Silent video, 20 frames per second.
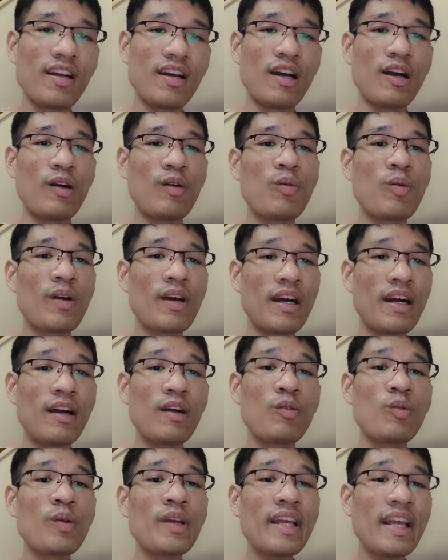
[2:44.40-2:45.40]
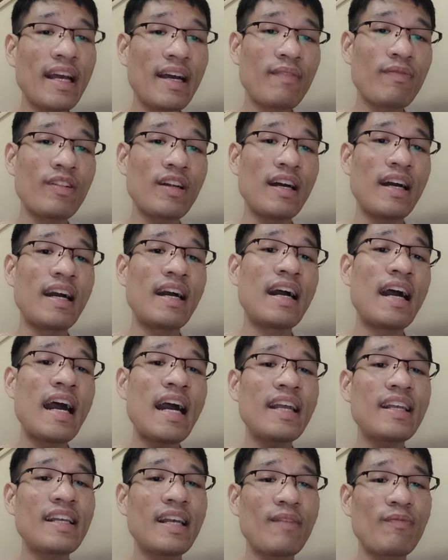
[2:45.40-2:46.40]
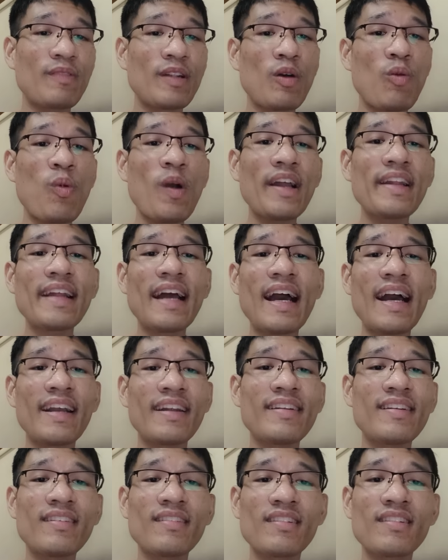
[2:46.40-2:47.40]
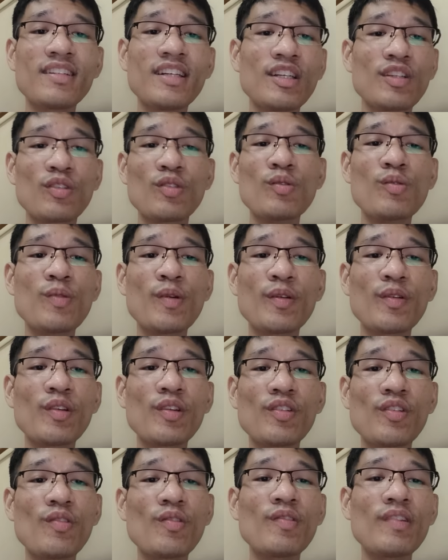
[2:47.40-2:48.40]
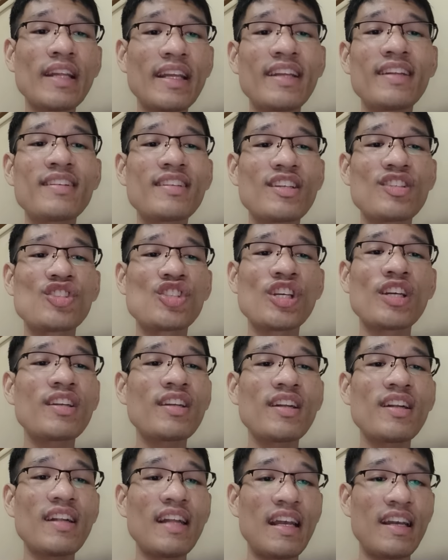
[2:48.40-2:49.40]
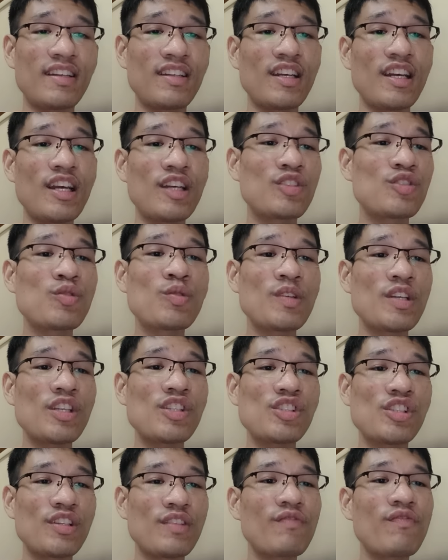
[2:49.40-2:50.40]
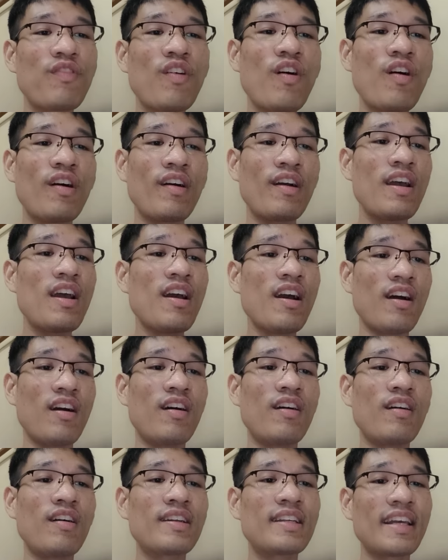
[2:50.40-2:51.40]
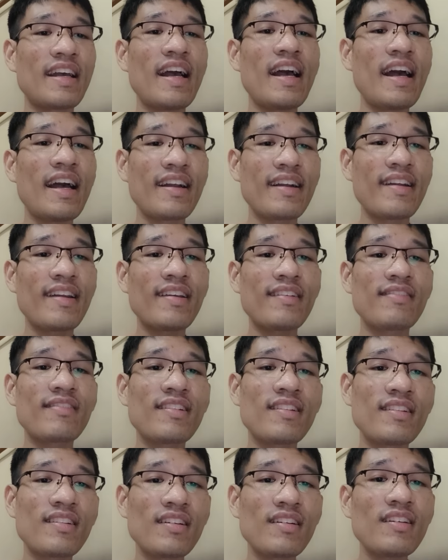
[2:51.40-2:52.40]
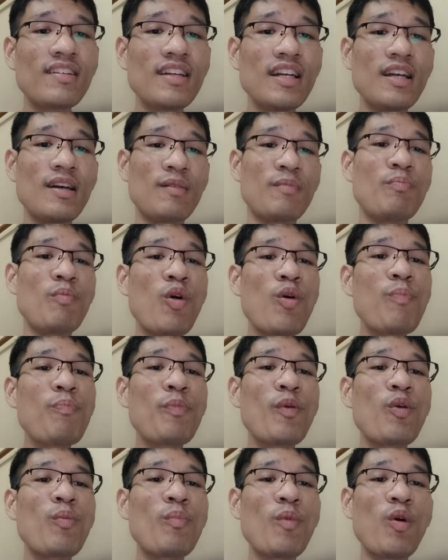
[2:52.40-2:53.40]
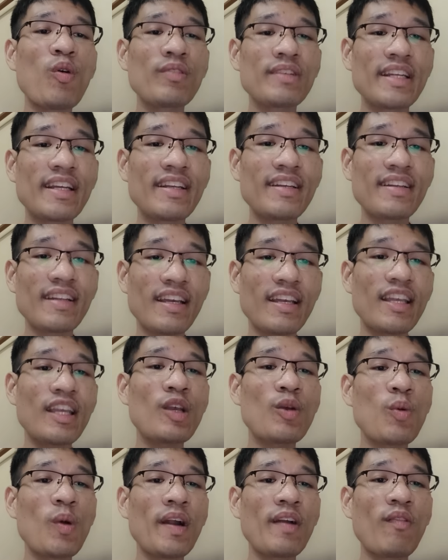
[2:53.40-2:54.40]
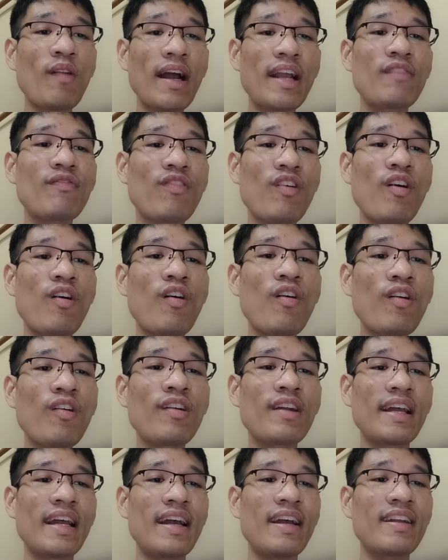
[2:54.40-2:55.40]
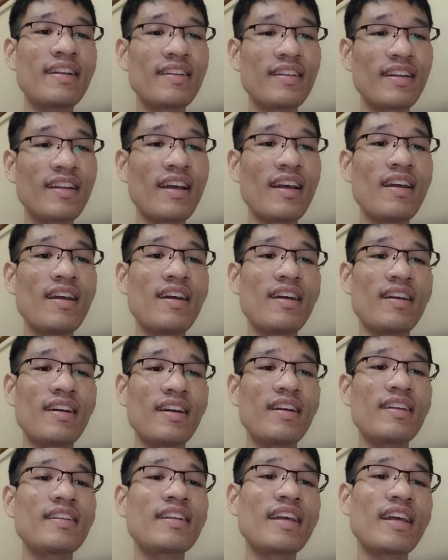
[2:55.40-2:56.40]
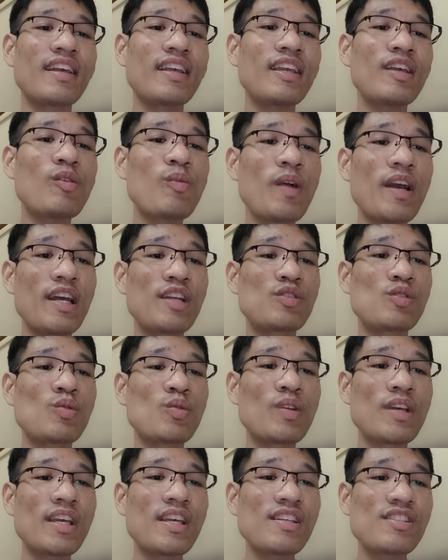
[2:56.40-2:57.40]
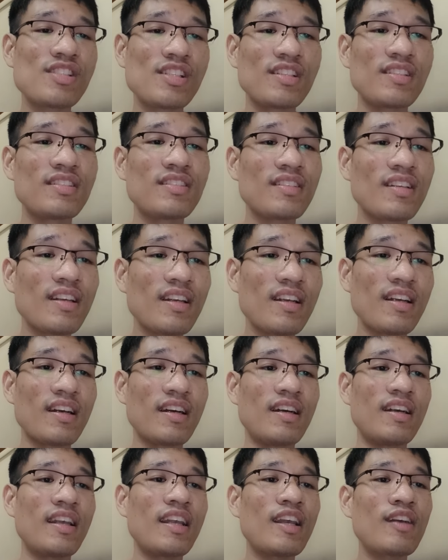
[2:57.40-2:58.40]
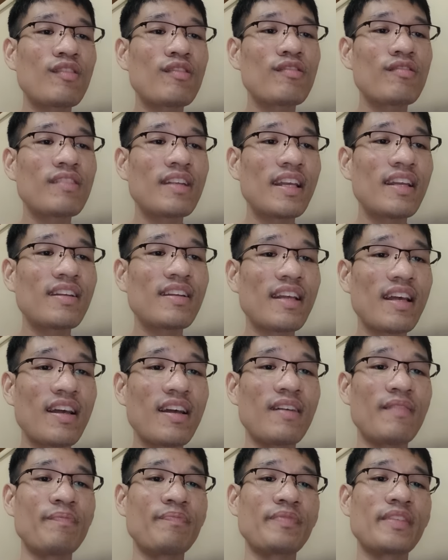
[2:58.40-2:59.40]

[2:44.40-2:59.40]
the one idea to contribute in the general and the education for the healthcare sector, more promoting the equal right for all and the equal education, including the